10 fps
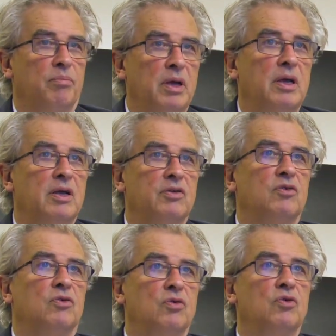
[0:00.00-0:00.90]
big
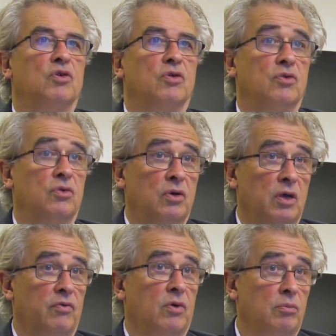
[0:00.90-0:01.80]
institutions to
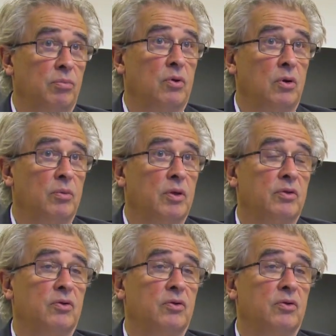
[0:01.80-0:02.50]
give you employment.